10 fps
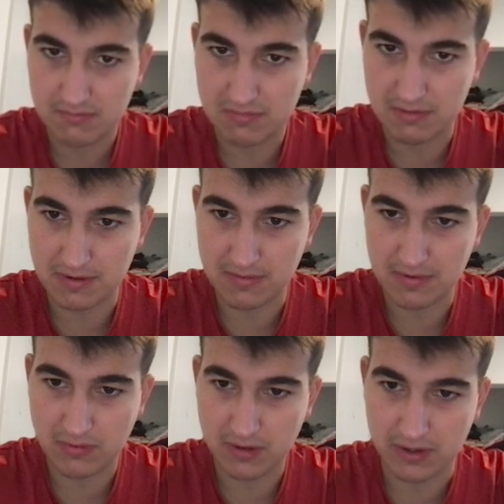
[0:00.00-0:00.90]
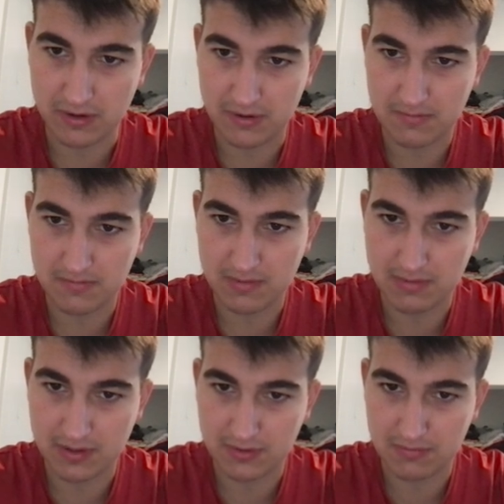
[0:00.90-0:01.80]
might be a bit weird.
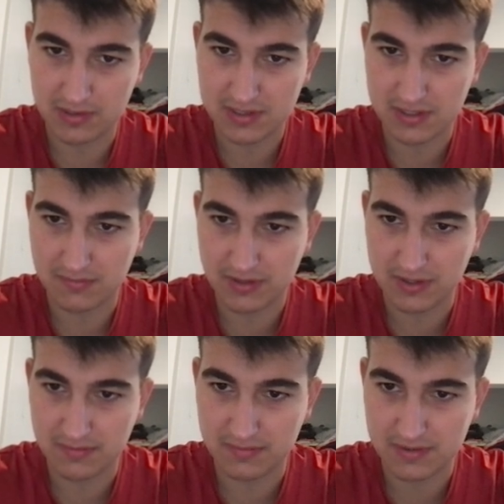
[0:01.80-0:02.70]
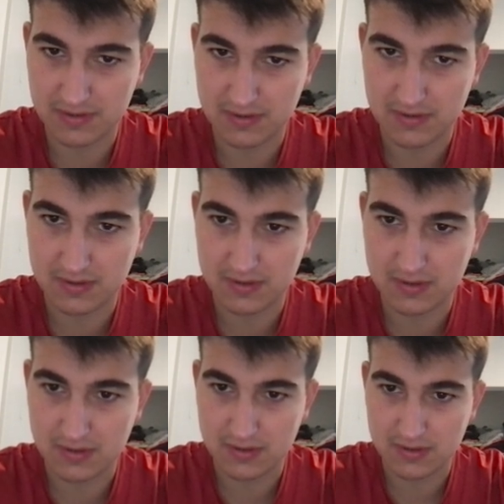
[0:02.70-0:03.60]
Maybe I do plus some nums.
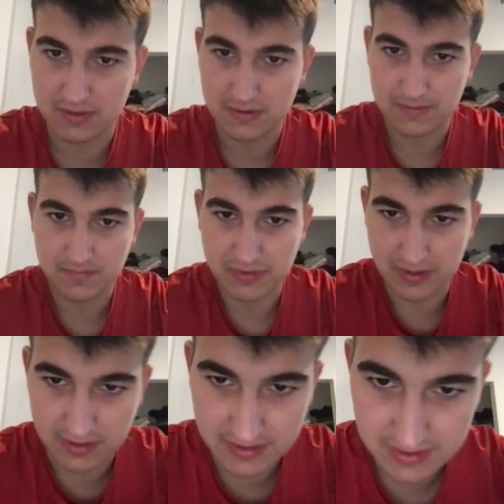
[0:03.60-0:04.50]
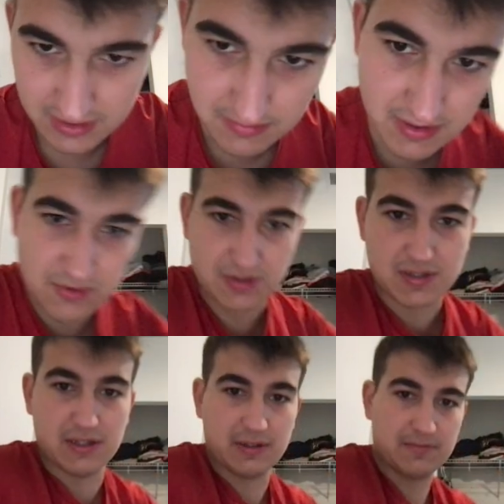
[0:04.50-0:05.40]
Oh, this is going to be interesting.